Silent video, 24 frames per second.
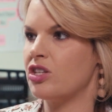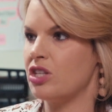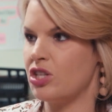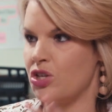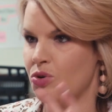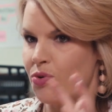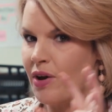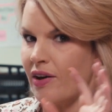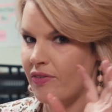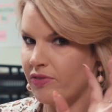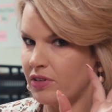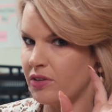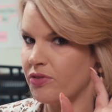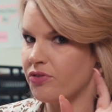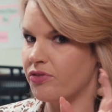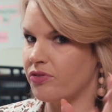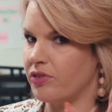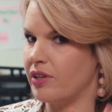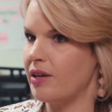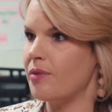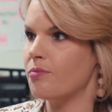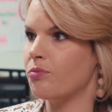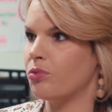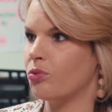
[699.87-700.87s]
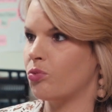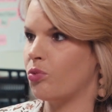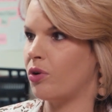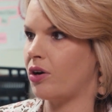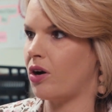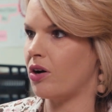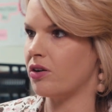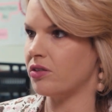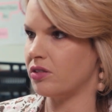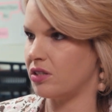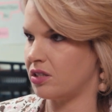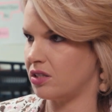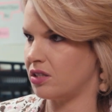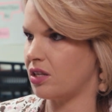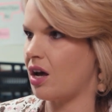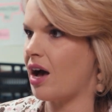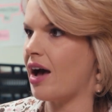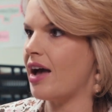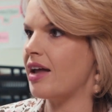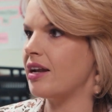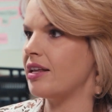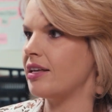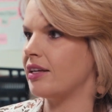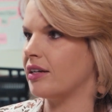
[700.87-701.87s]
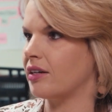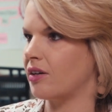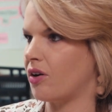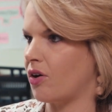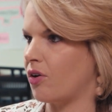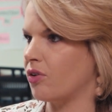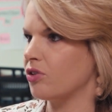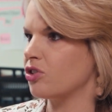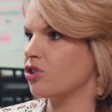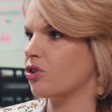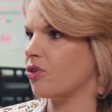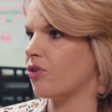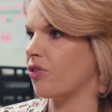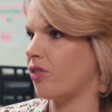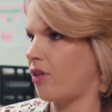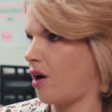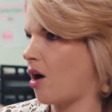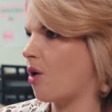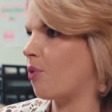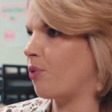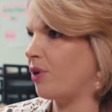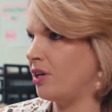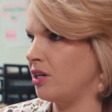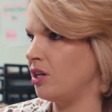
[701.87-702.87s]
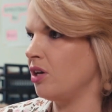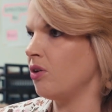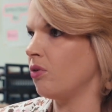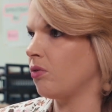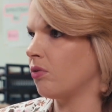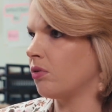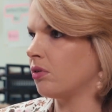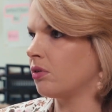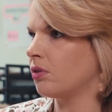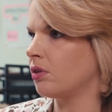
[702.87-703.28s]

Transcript: you have to flip what our society and culture thought we knew.